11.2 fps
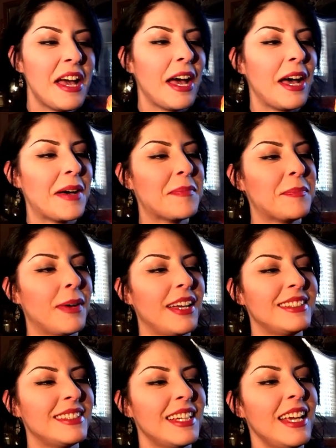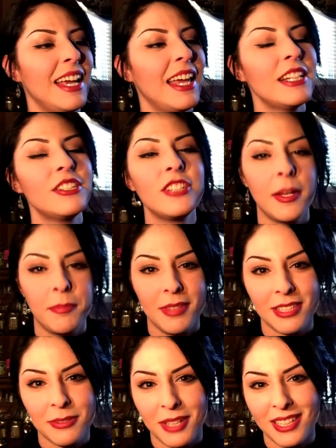um, but it is shaped
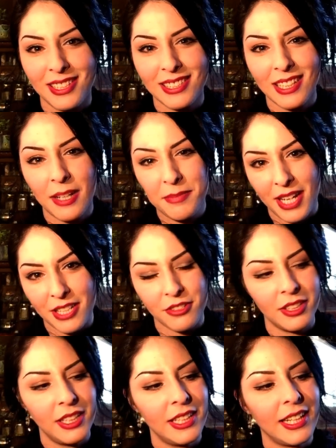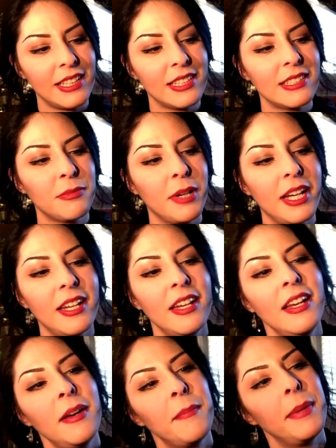this way. It doesn't come naturally like this way,
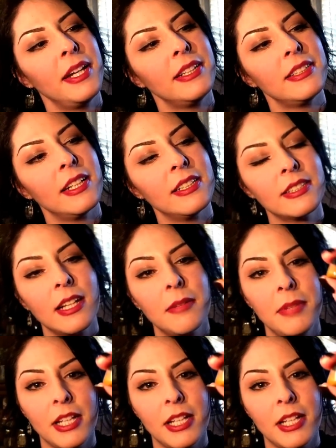but it does come